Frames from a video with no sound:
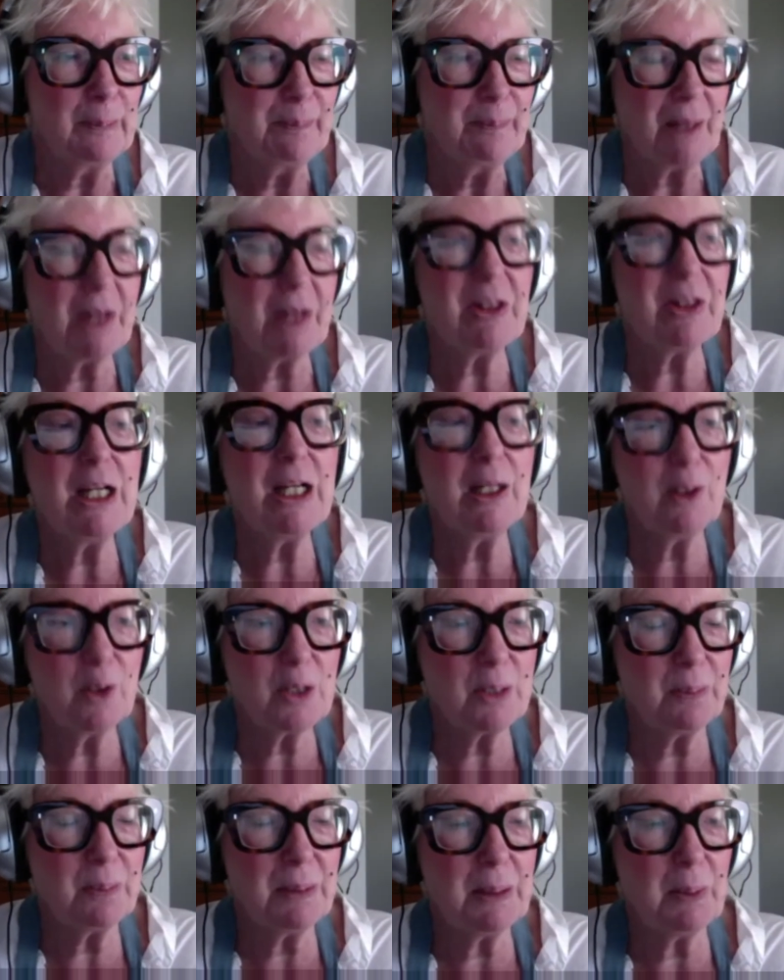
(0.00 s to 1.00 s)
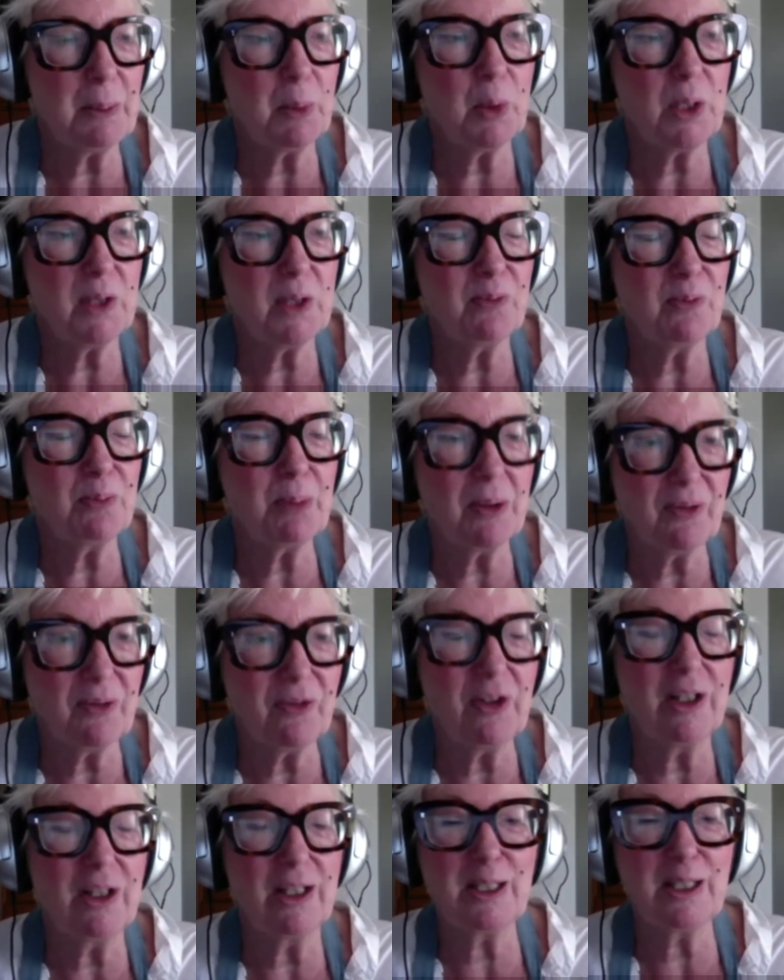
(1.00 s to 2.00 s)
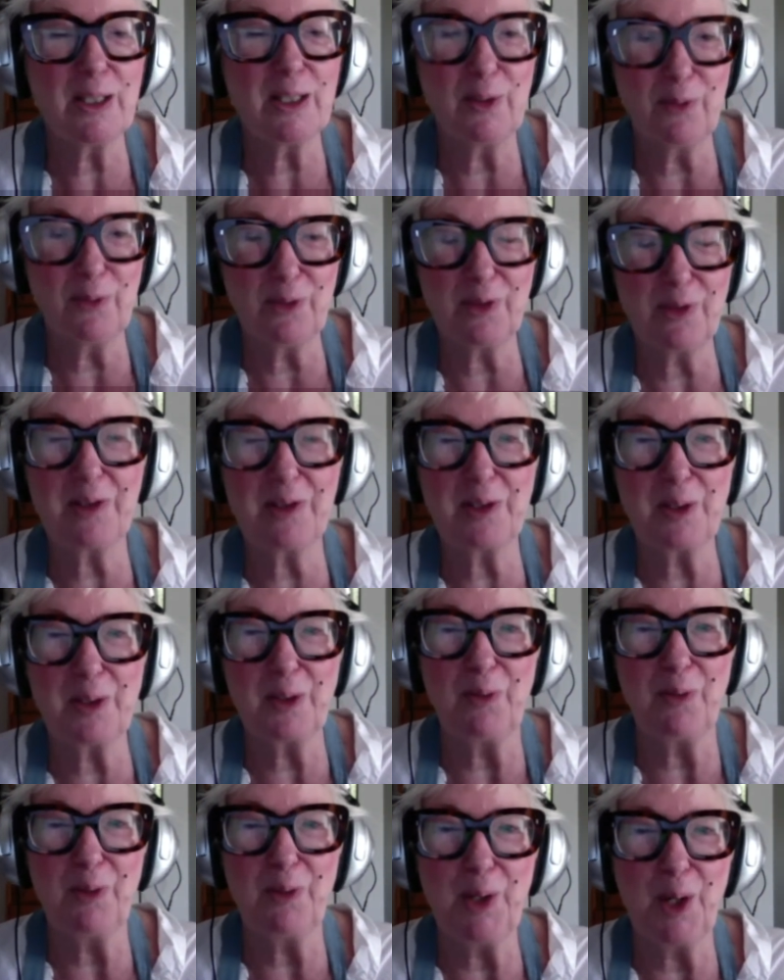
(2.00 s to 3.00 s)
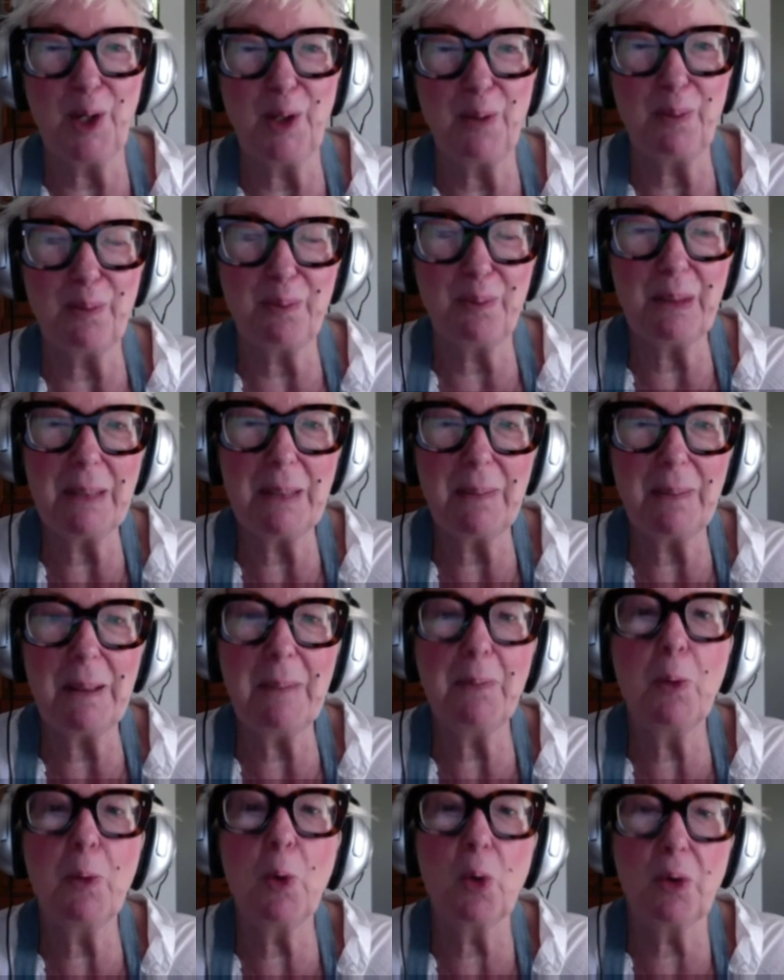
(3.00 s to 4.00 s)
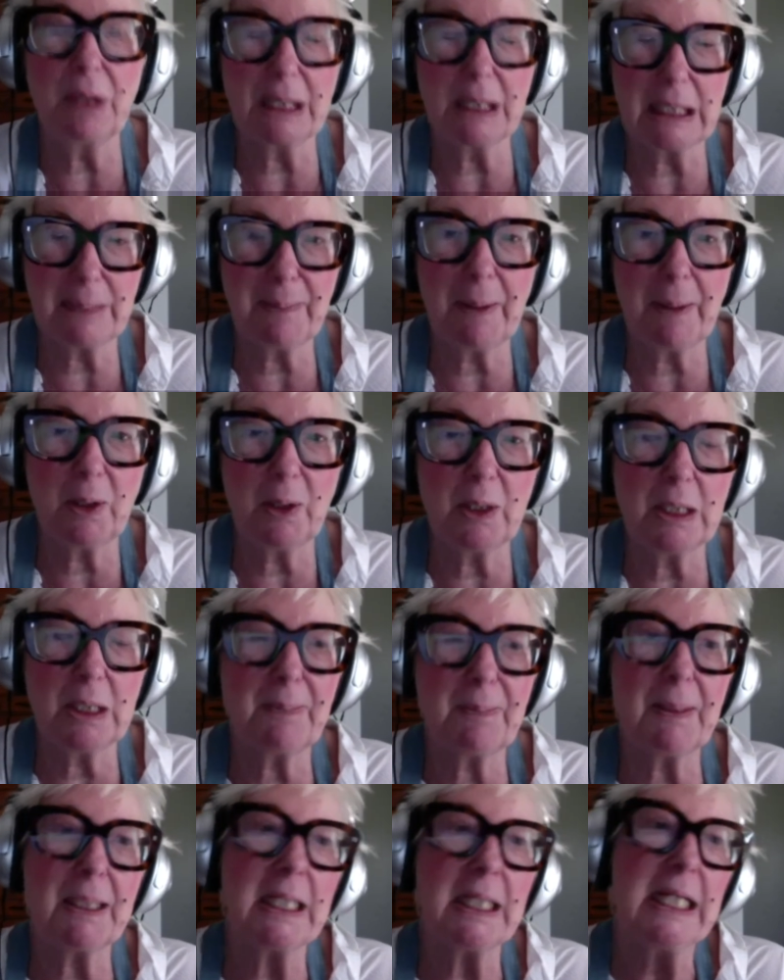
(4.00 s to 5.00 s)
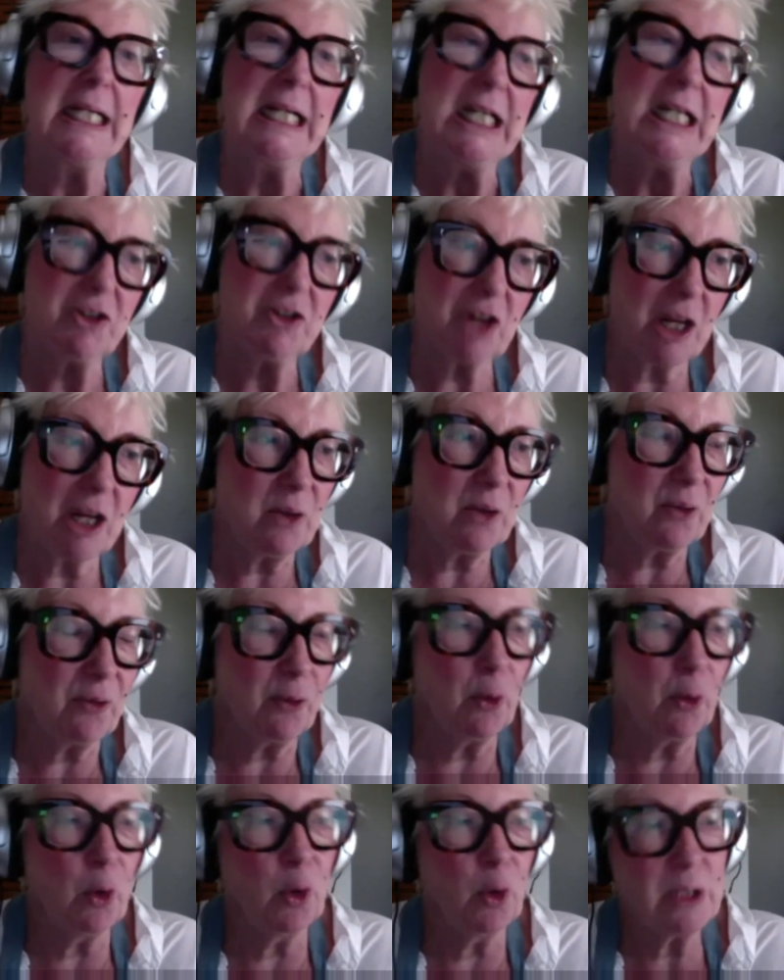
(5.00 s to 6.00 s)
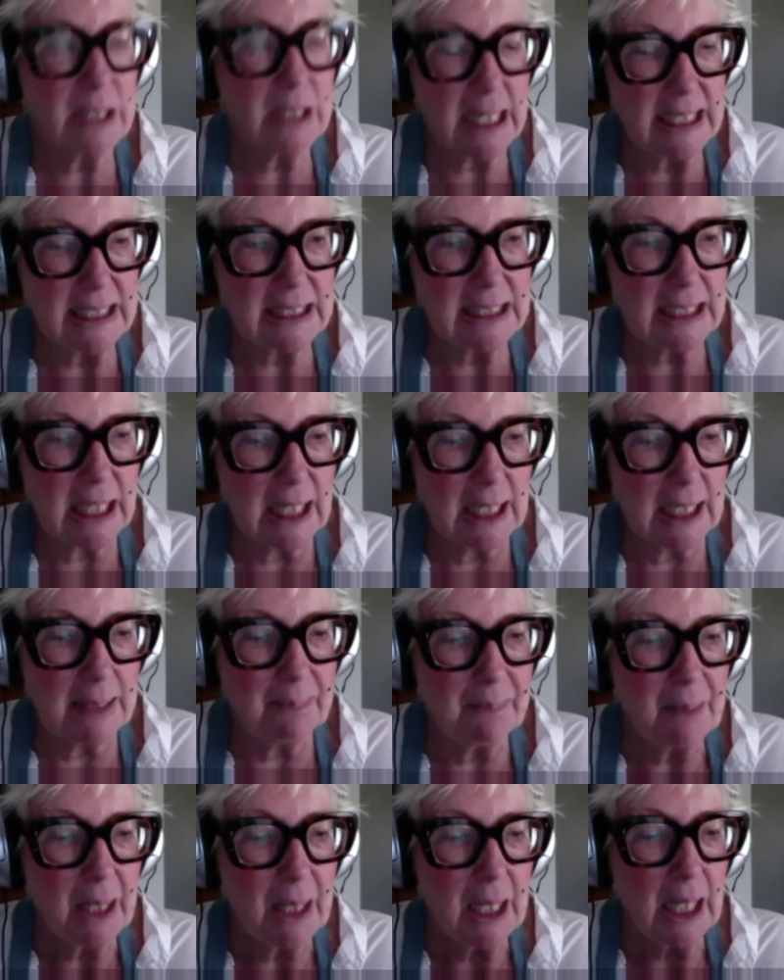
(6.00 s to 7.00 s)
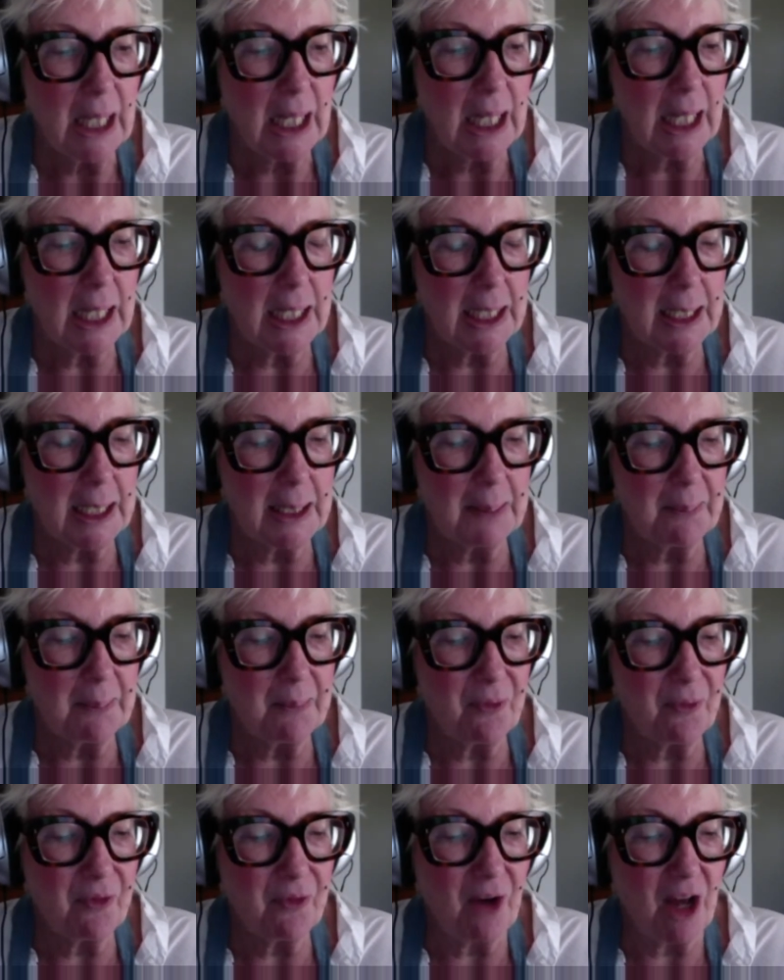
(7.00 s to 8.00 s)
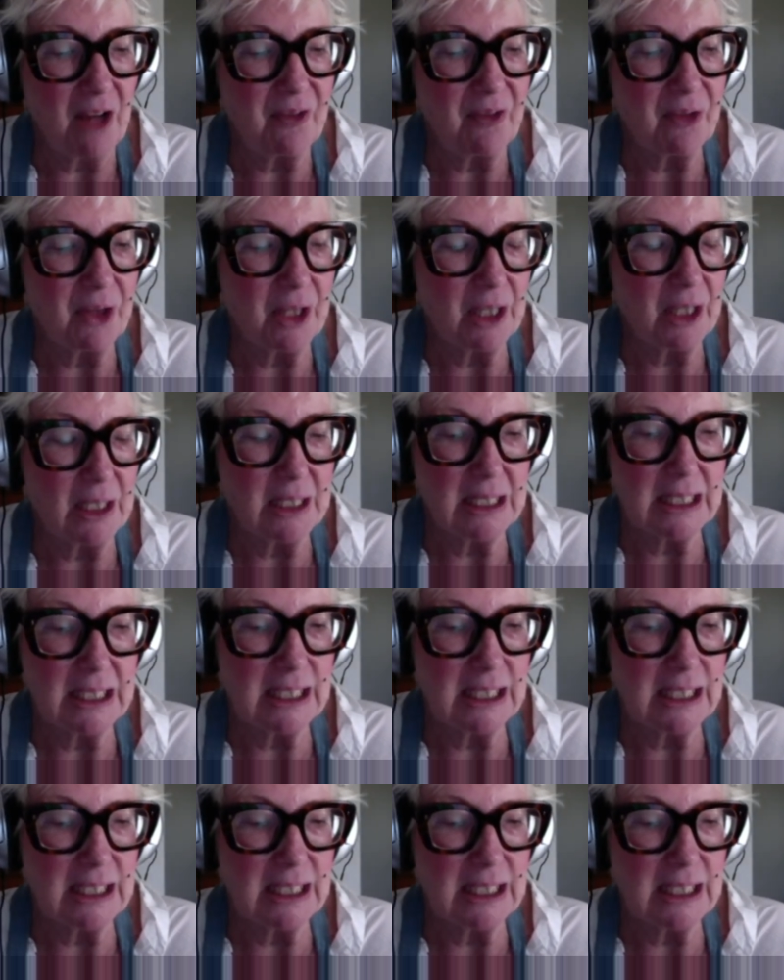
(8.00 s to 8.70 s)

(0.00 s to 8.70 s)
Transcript: I think a lot of people would have preferred to sort of been a bit more exposed, but Channel 4 daytime, 5:30,